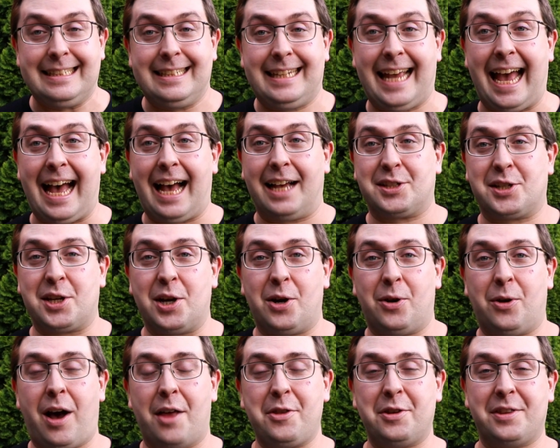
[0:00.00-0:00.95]
Yeah,
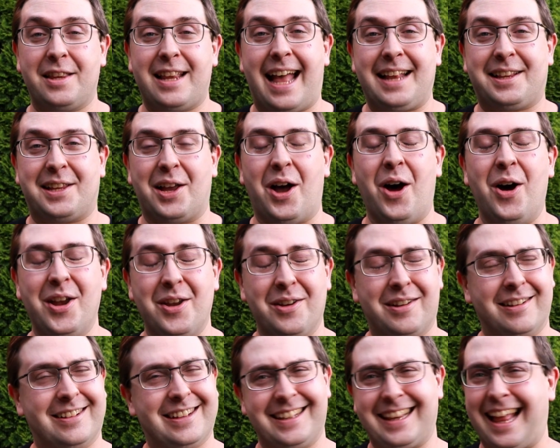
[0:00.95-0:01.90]
so other than that though, you
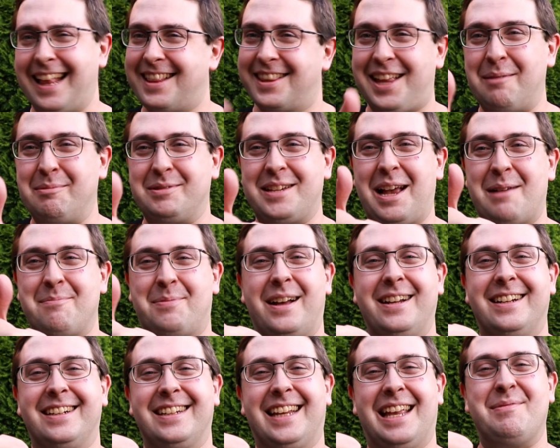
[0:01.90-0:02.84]
can click that thumbs up
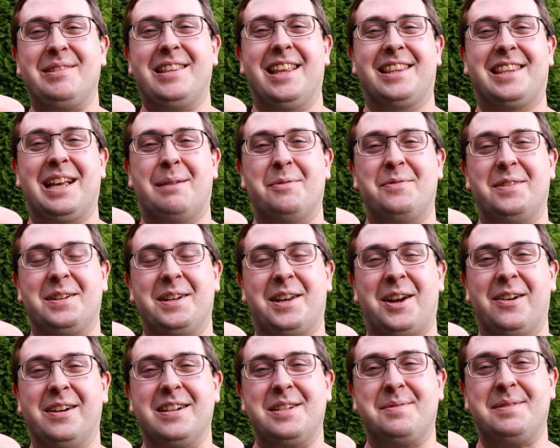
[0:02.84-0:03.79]
button, give me the thumb of
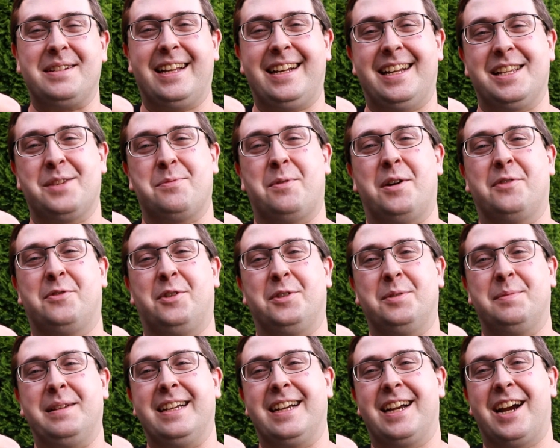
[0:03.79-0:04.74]
encouragement, it is wonderful
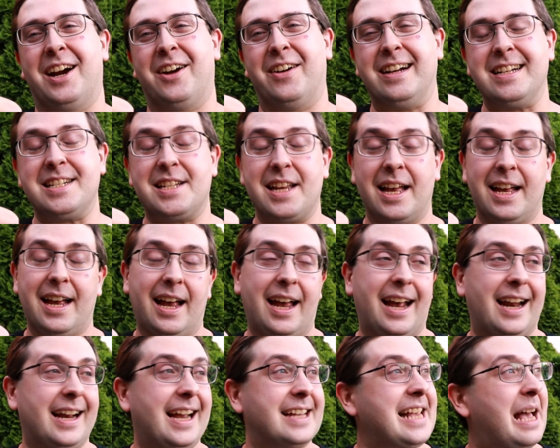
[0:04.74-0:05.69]
to be encouraged. And
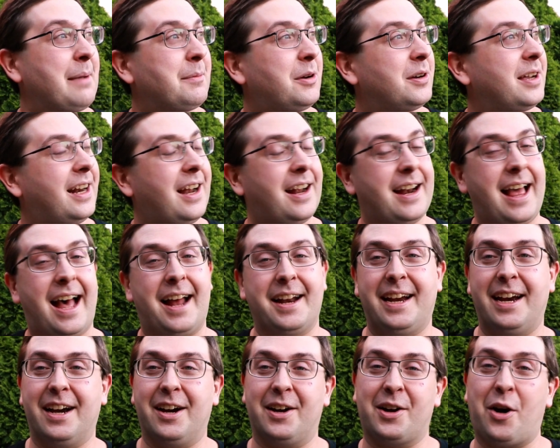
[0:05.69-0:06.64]
I guess I'm gonna get on out
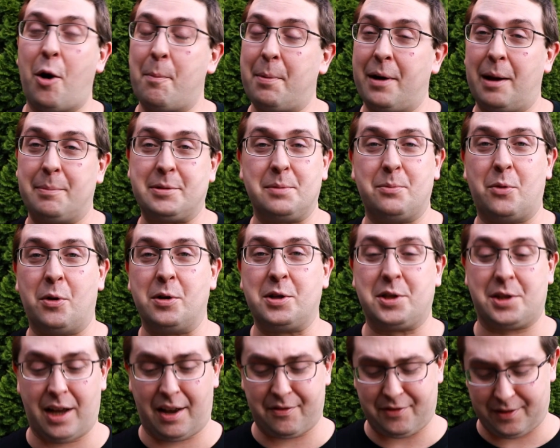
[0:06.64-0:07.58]
of here, go open up some more
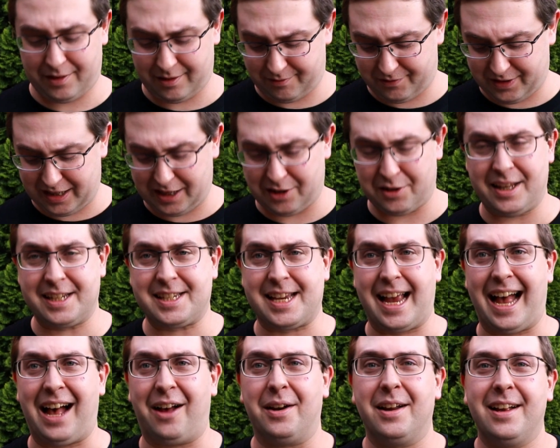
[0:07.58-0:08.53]
stuff and figure this
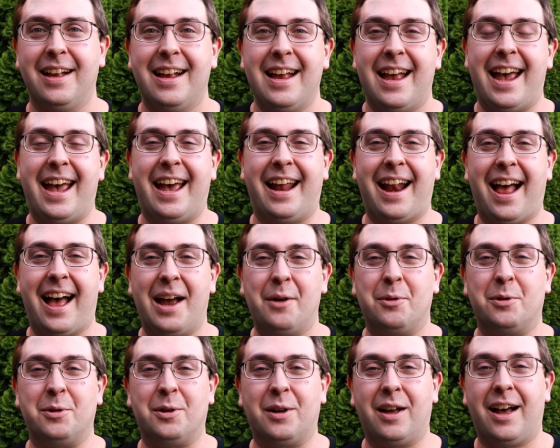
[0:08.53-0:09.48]
out, and I
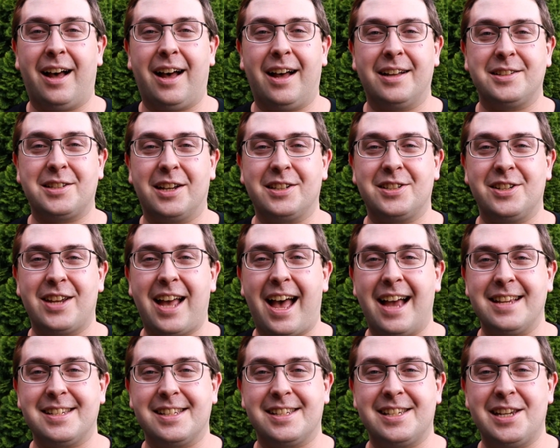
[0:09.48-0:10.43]
will talk to you
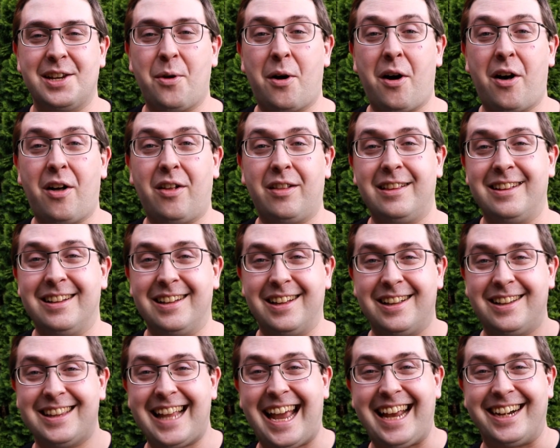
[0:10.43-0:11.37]
guys and see you all
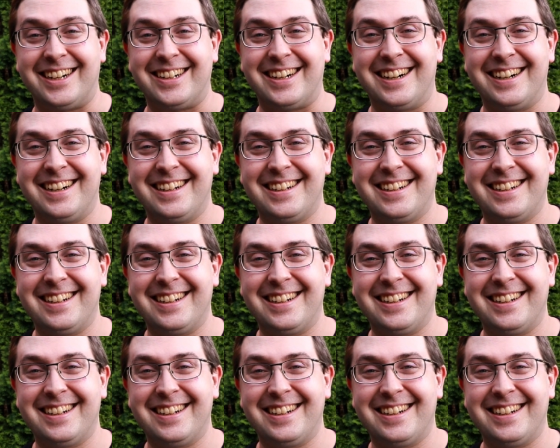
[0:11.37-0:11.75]
later.